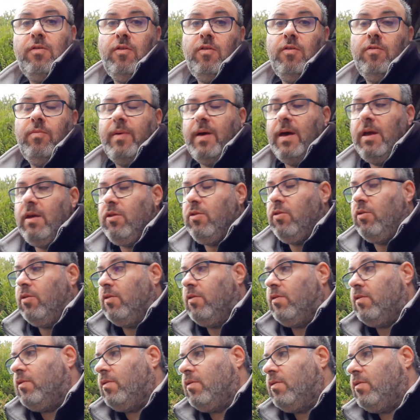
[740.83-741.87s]
Toothpaste
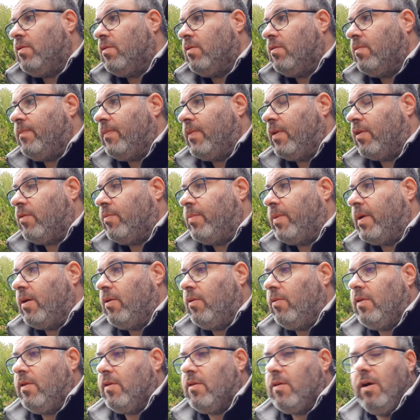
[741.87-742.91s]
just, I
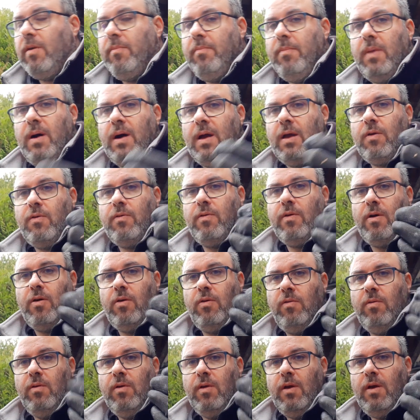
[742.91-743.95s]
suppose, it's got
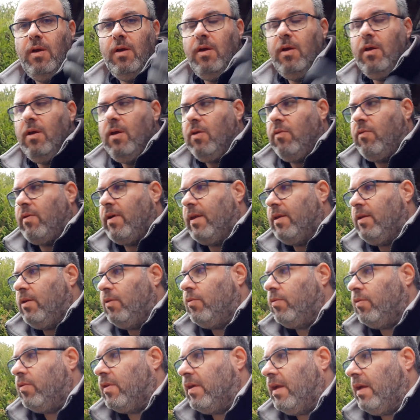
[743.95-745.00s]
micro
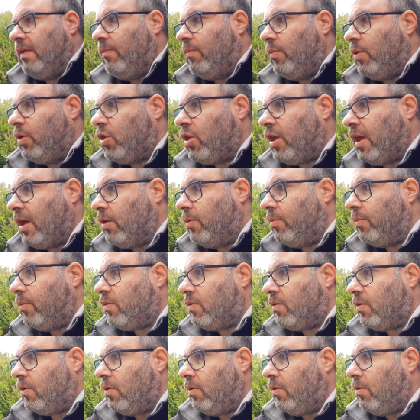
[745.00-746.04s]
granules in which help
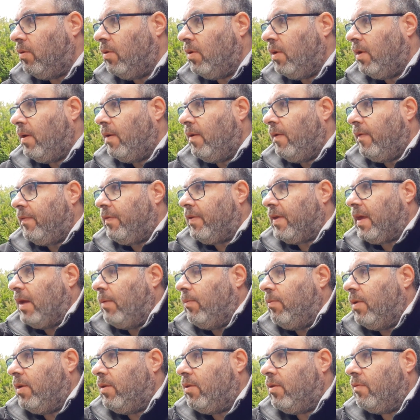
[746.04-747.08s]
to
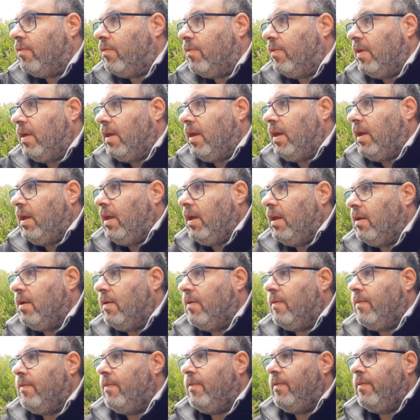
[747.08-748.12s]
get rid of the
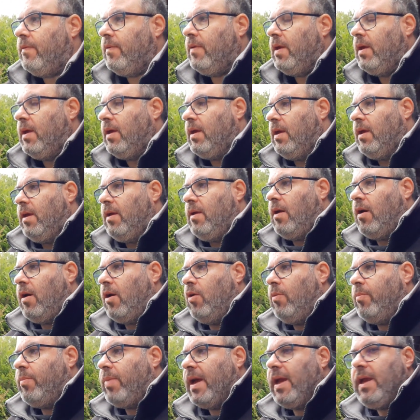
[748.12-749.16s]

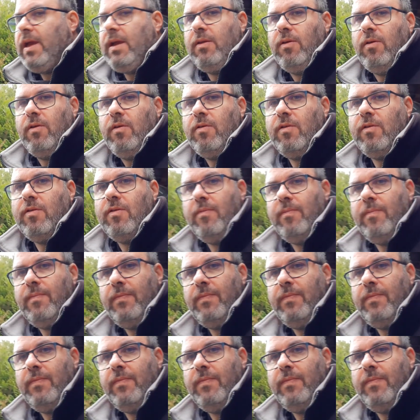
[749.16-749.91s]
opaqueness,